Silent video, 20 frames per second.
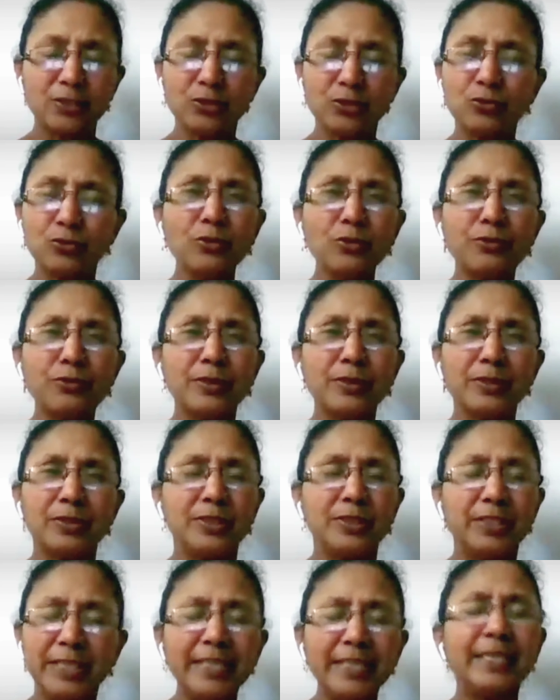You don't
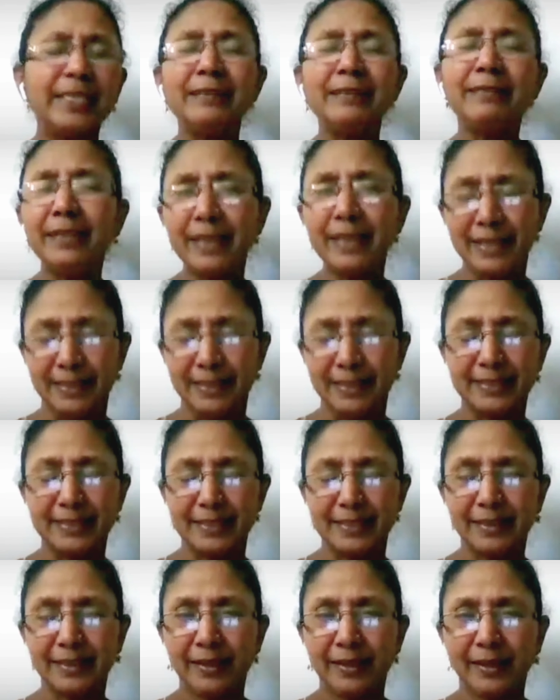need anything else.